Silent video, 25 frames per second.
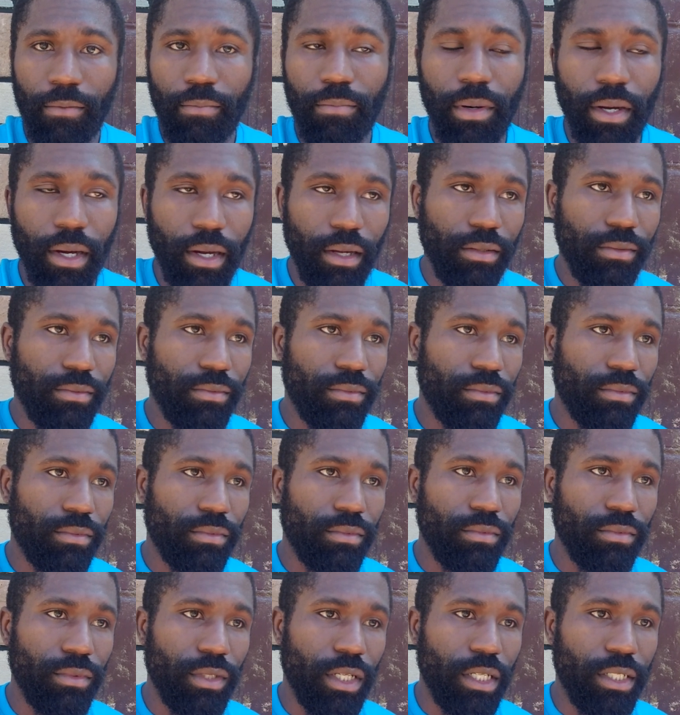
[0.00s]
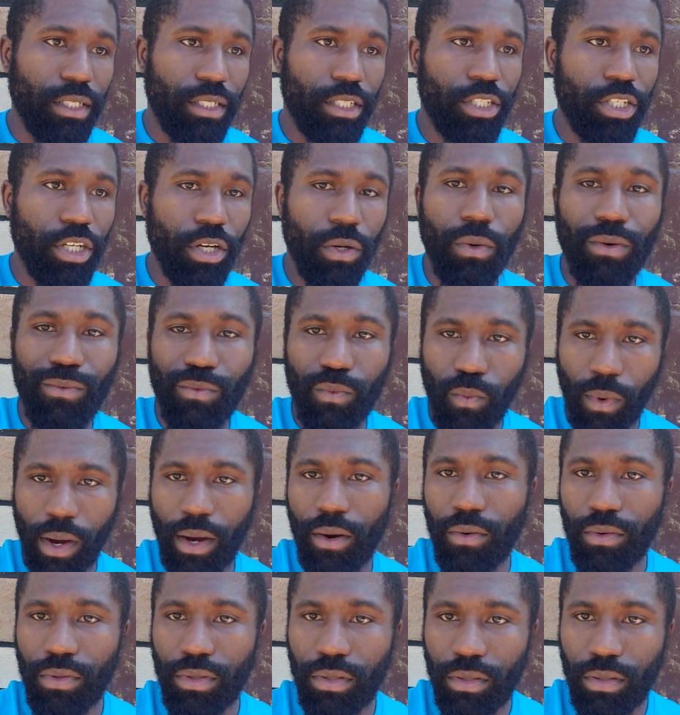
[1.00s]
but a show of
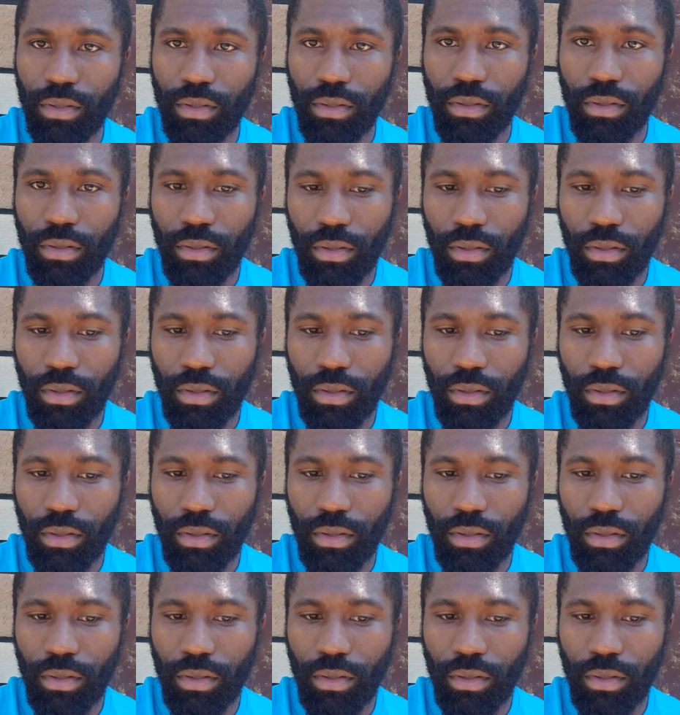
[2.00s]
wealth